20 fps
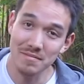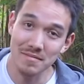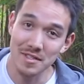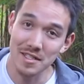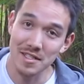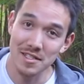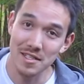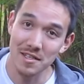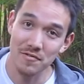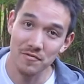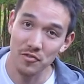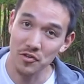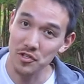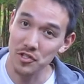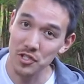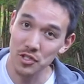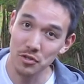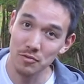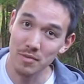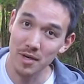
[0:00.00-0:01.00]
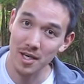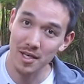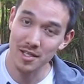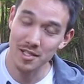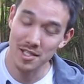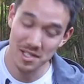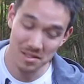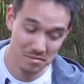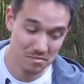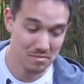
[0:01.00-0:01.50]
He said for two
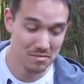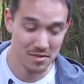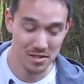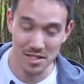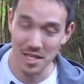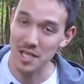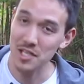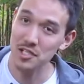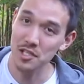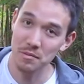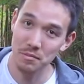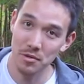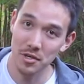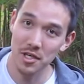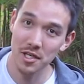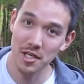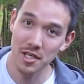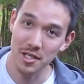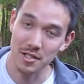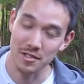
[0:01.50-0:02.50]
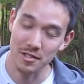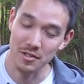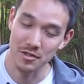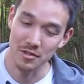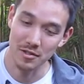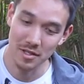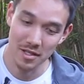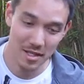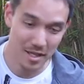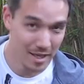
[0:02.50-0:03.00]
bucks, it's actually pretty good.
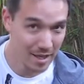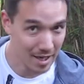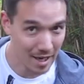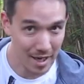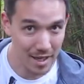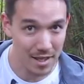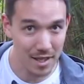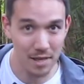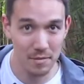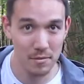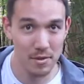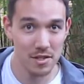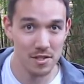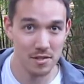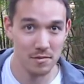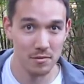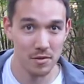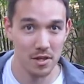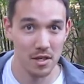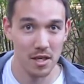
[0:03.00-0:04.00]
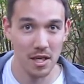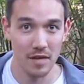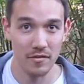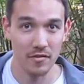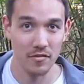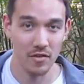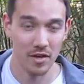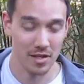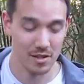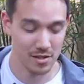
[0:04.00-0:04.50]
And I like me some good
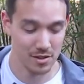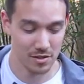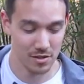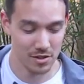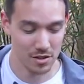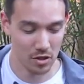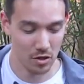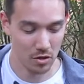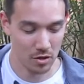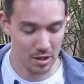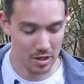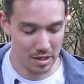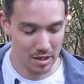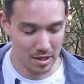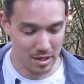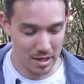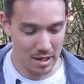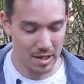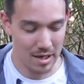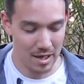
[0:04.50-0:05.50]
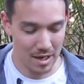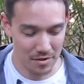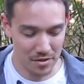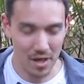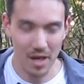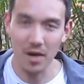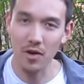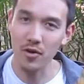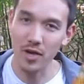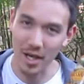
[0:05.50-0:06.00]
Hefeweizen, so I
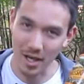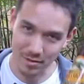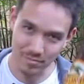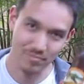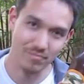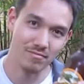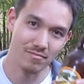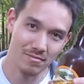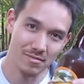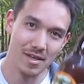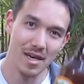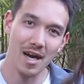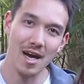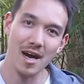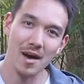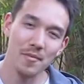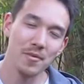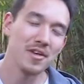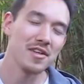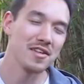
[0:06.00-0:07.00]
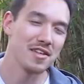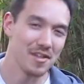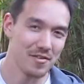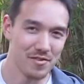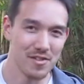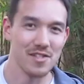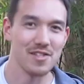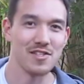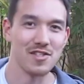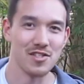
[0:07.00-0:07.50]
thought, okay, I'm gonna give
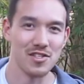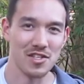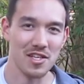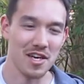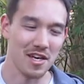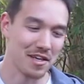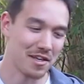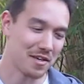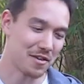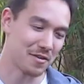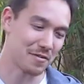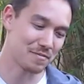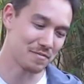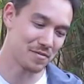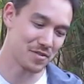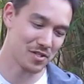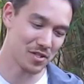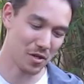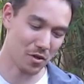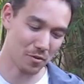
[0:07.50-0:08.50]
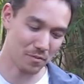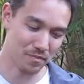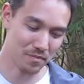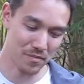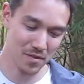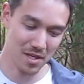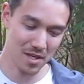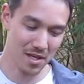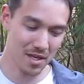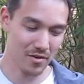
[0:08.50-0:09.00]
this a shot here. So
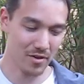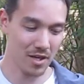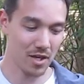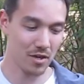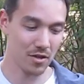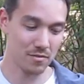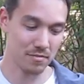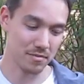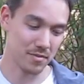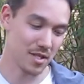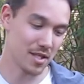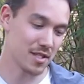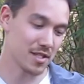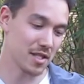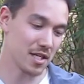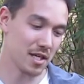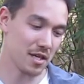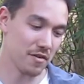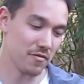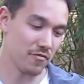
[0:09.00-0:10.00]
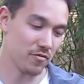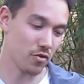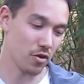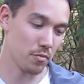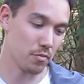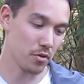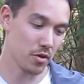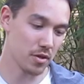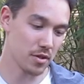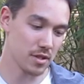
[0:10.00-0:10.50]
here we go. It's uh, a
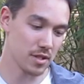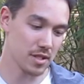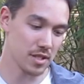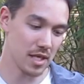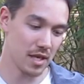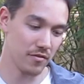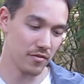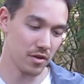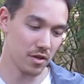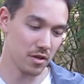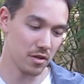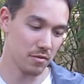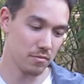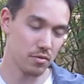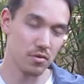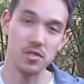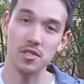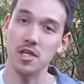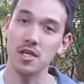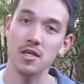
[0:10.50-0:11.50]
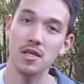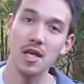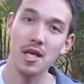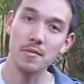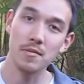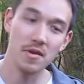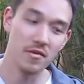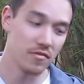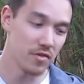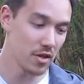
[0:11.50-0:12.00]
4.7%
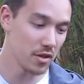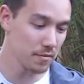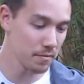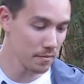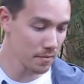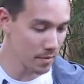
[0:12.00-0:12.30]
ABV.